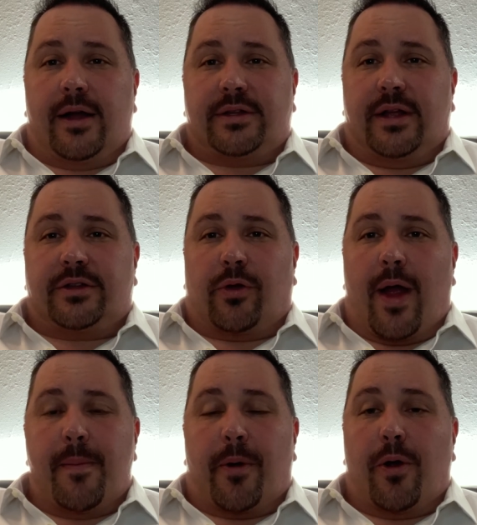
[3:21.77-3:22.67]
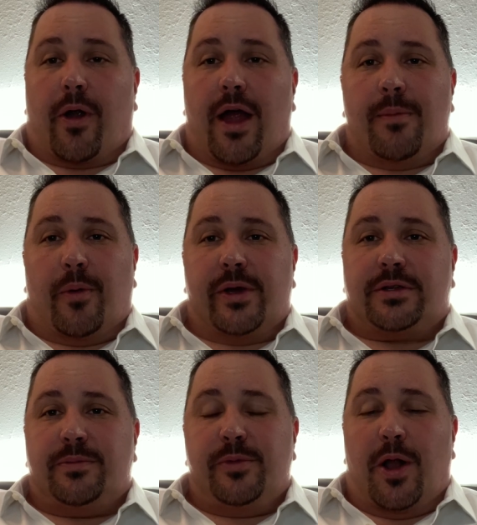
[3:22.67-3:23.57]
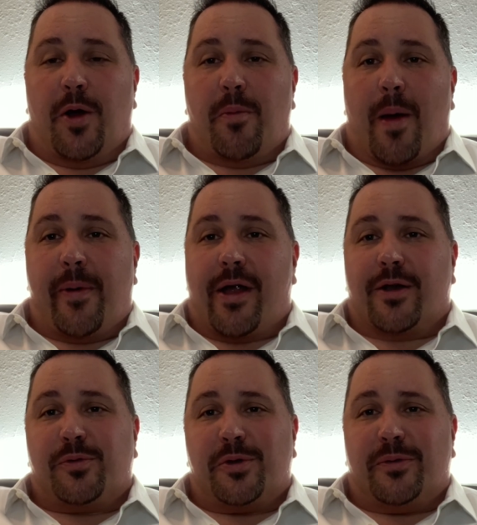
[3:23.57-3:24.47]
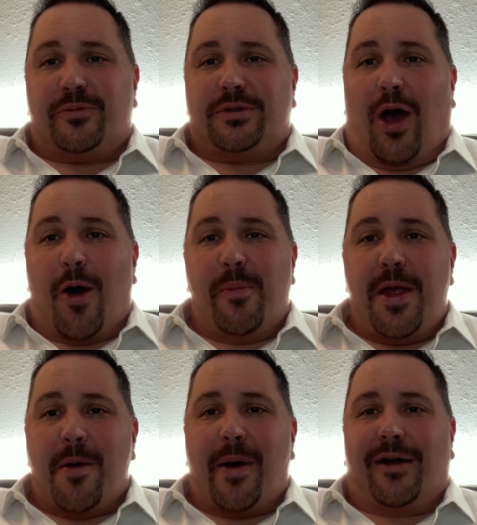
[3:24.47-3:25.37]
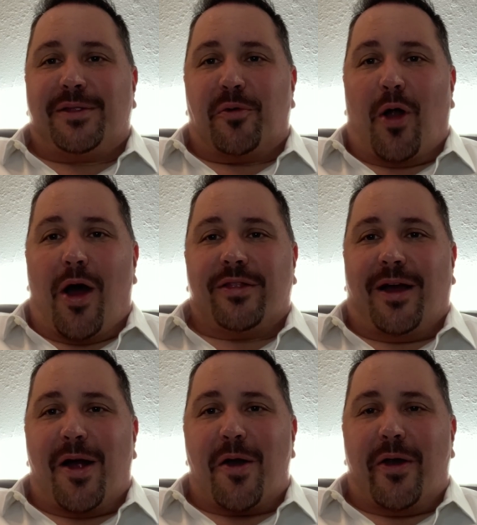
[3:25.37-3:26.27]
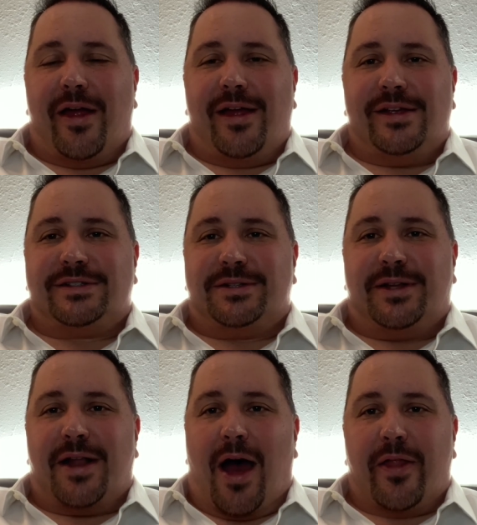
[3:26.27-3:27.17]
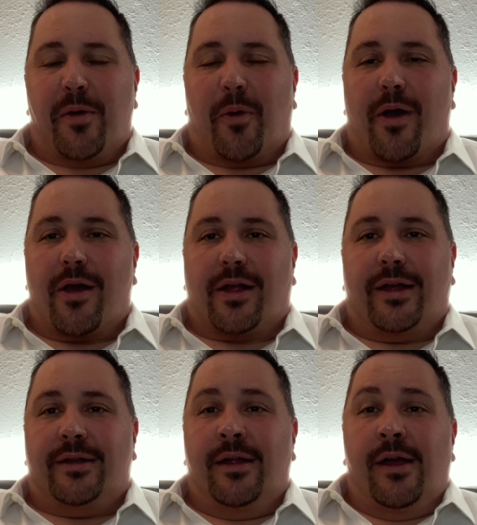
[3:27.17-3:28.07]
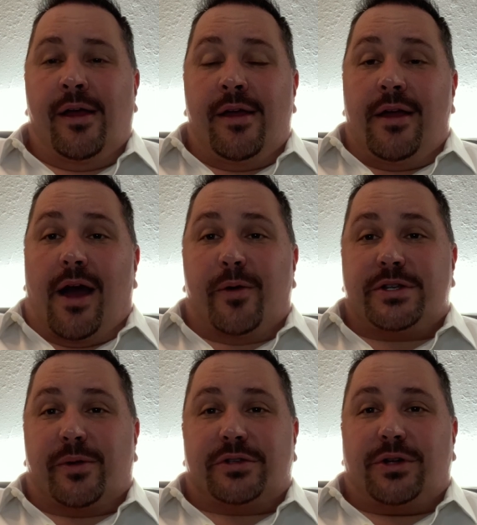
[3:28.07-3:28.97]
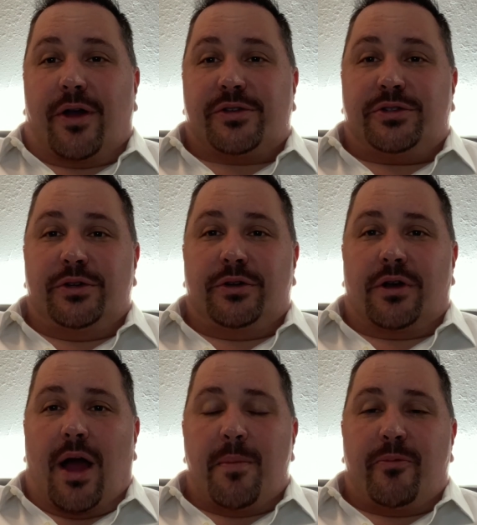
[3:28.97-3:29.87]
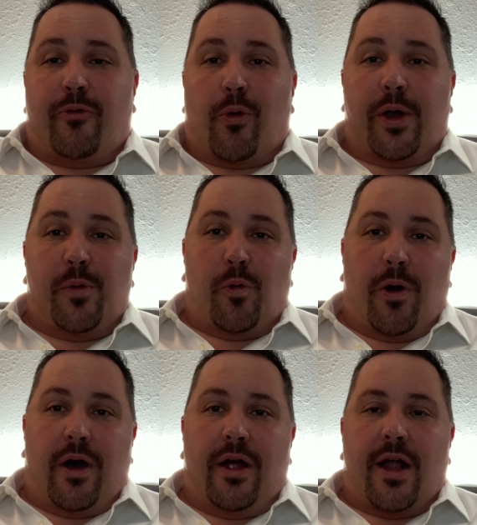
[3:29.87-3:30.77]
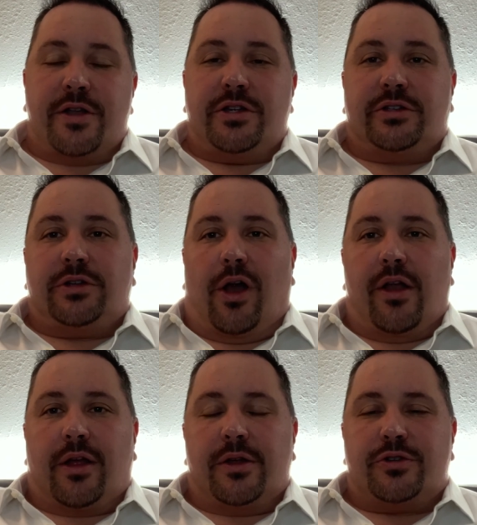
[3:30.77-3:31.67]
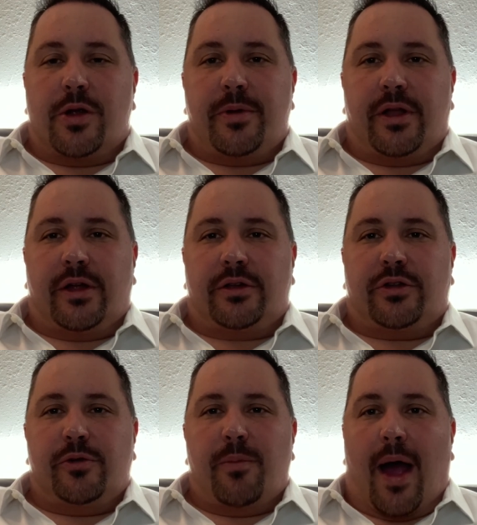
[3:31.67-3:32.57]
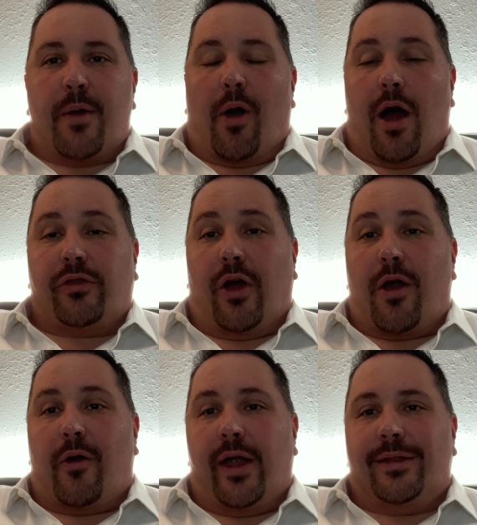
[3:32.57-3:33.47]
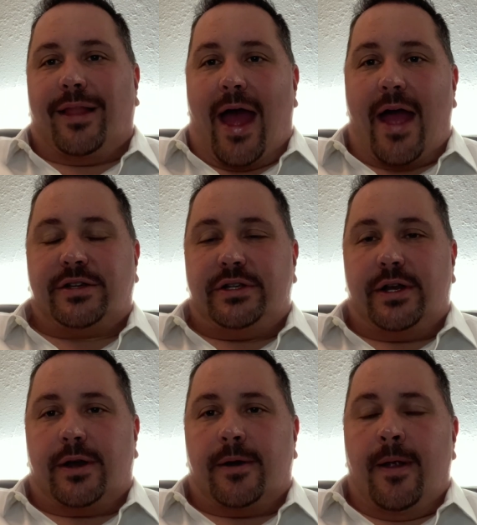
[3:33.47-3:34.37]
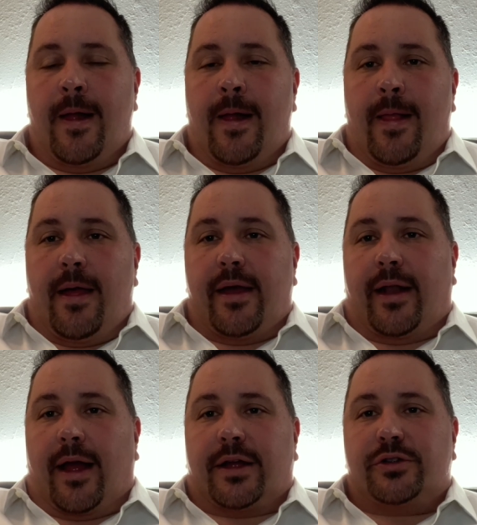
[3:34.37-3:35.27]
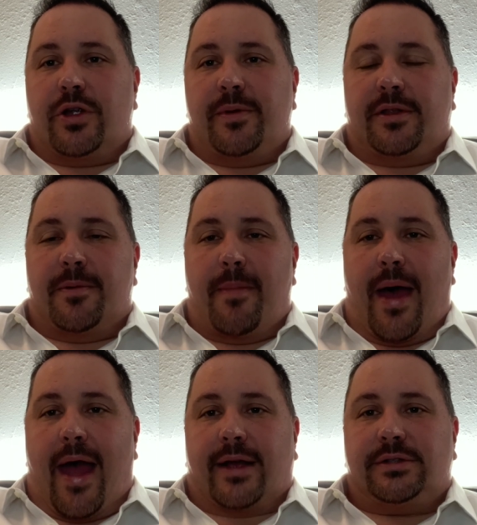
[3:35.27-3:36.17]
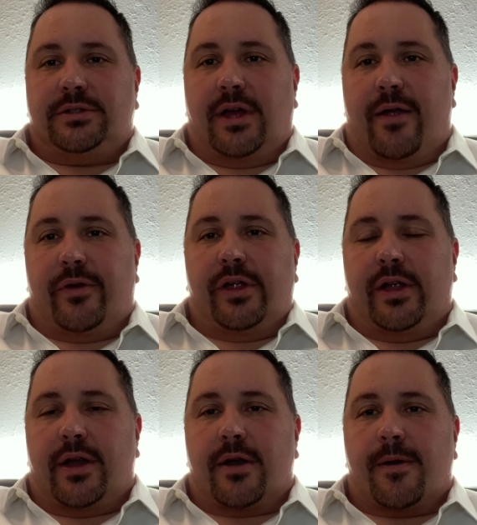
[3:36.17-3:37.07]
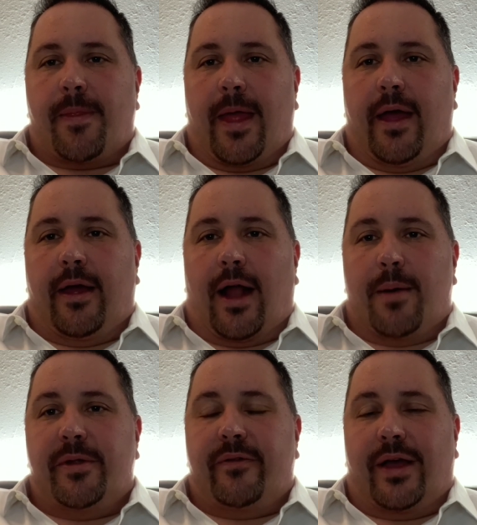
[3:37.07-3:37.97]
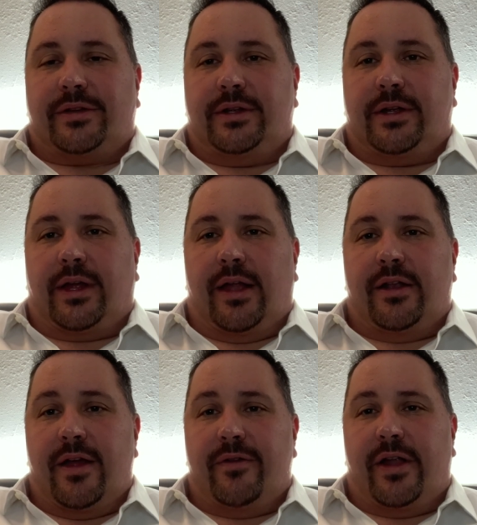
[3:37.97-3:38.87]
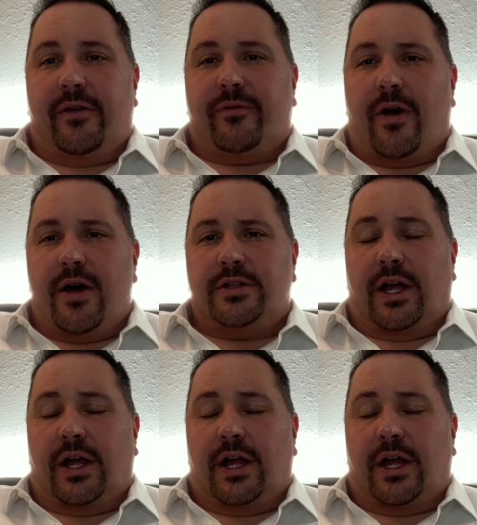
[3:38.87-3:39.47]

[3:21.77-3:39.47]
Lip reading: It's a great program. I wish, my parents would have taught me about the Roth IRAs and how they work. And I wish I would have started sooner. I'm 41. I just started contributing to my Roth IRA last year, and I contribute the max every year, and I'm investing in dividend funds.